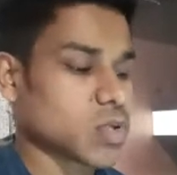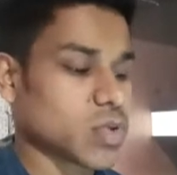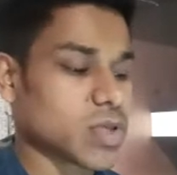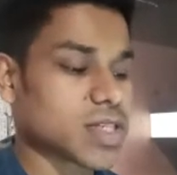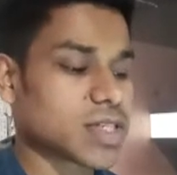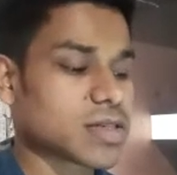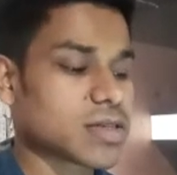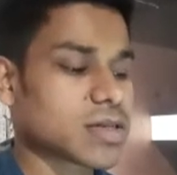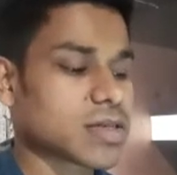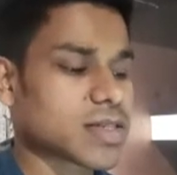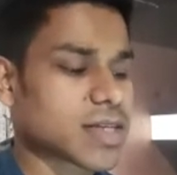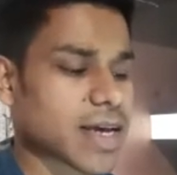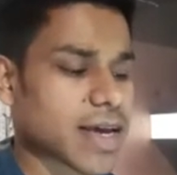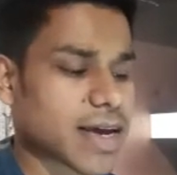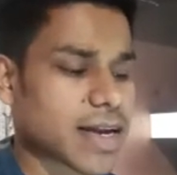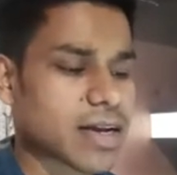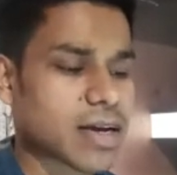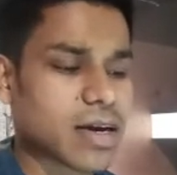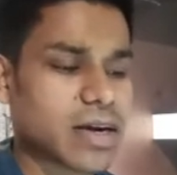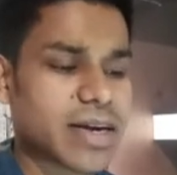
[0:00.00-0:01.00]
so this is the
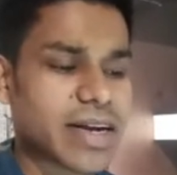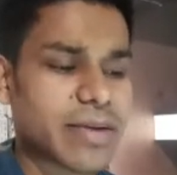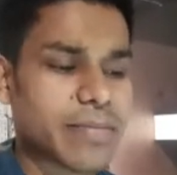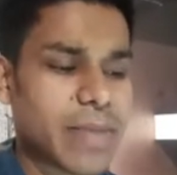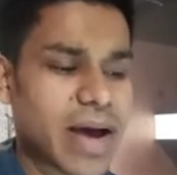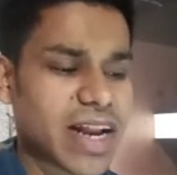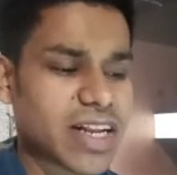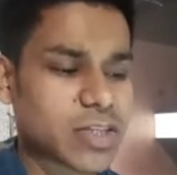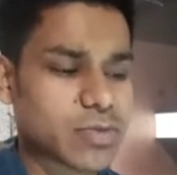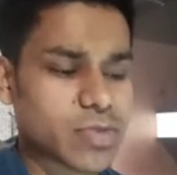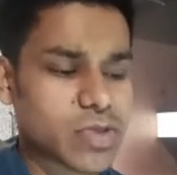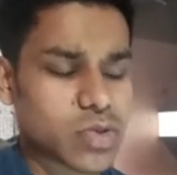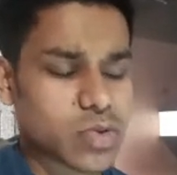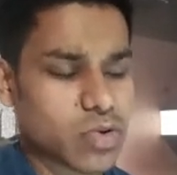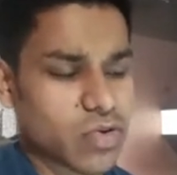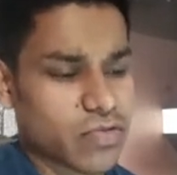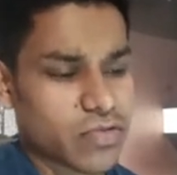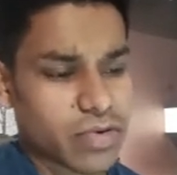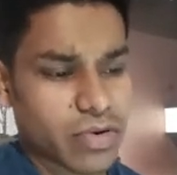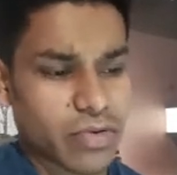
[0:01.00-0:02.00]
second content management
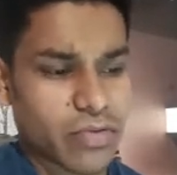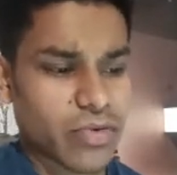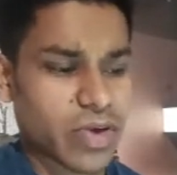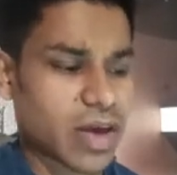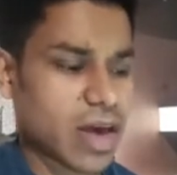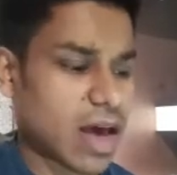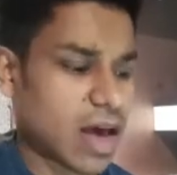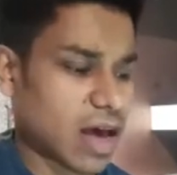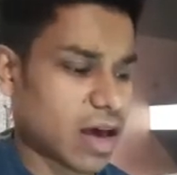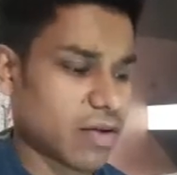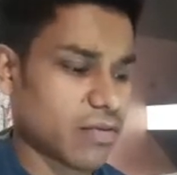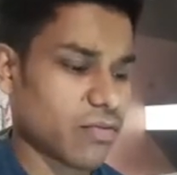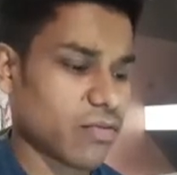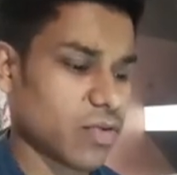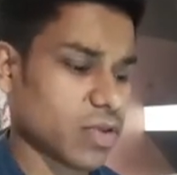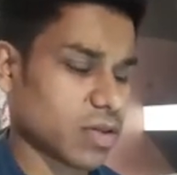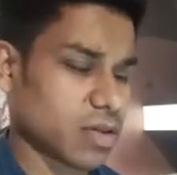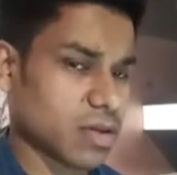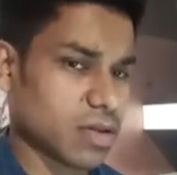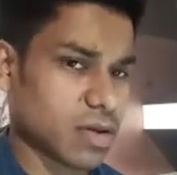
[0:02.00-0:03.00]
software we have
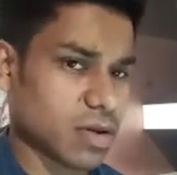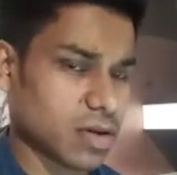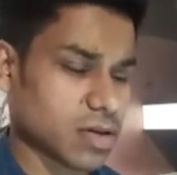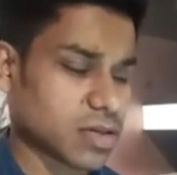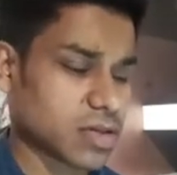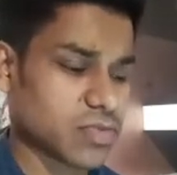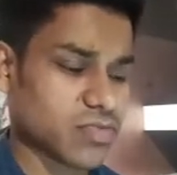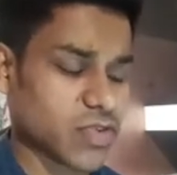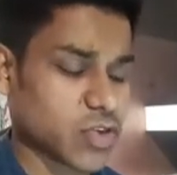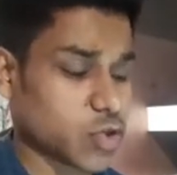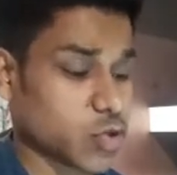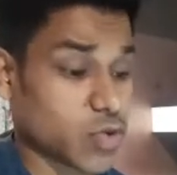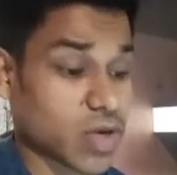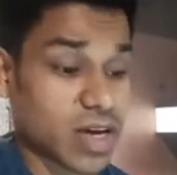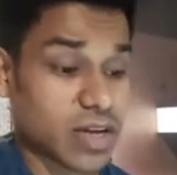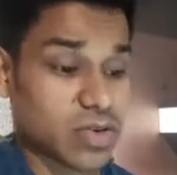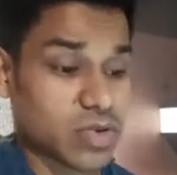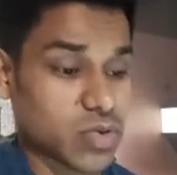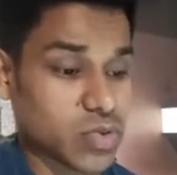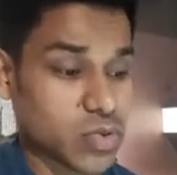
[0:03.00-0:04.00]
with us which you
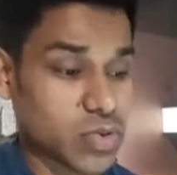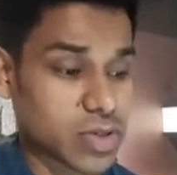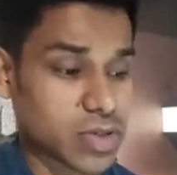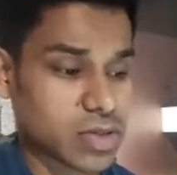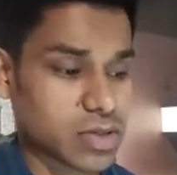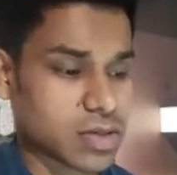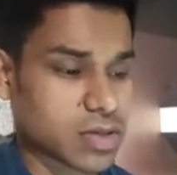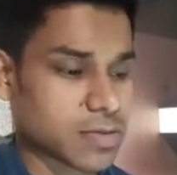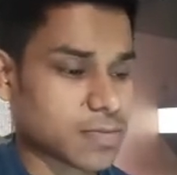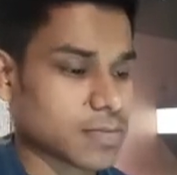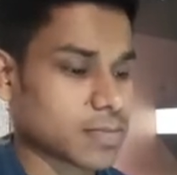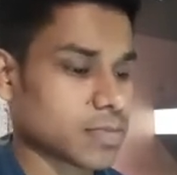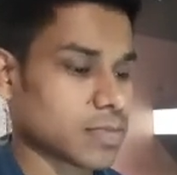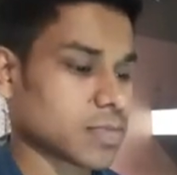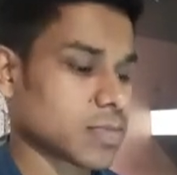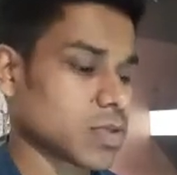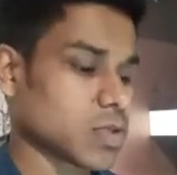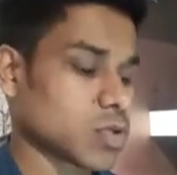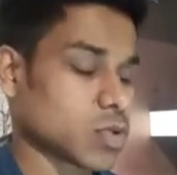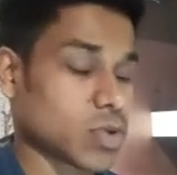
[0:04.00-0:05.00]
can use it
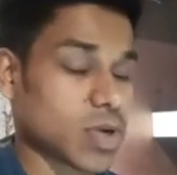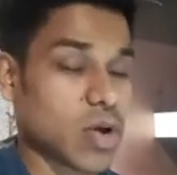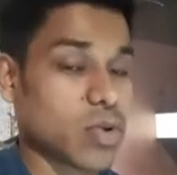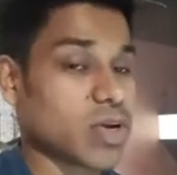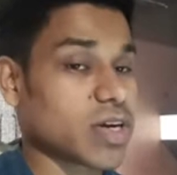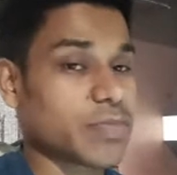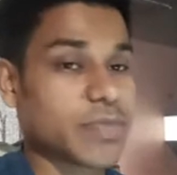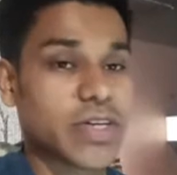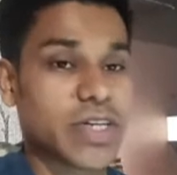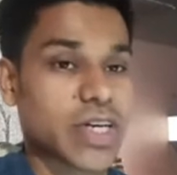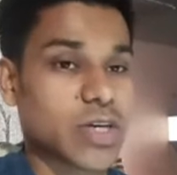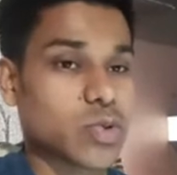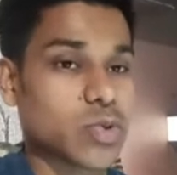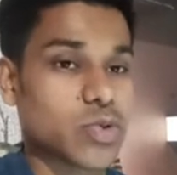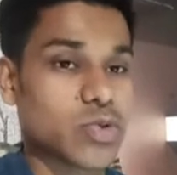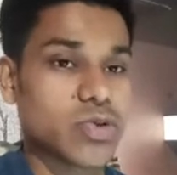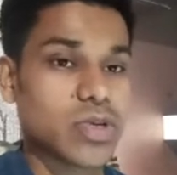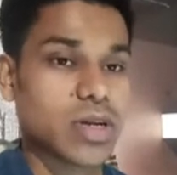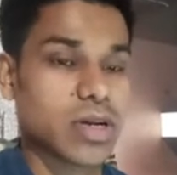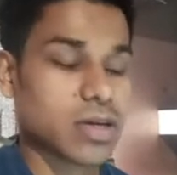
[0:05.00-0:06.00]
so now let me take you
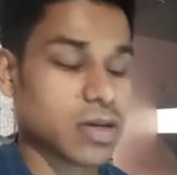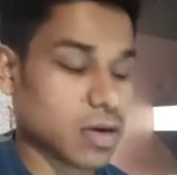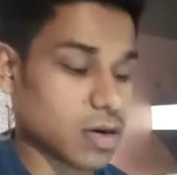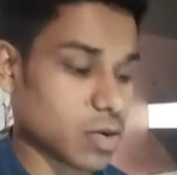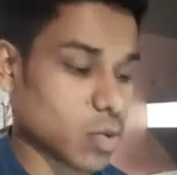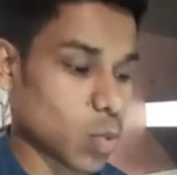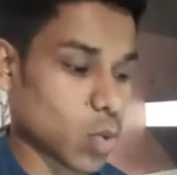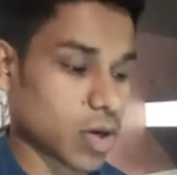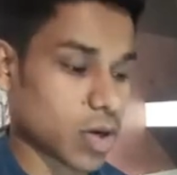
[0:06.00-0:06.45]
to the third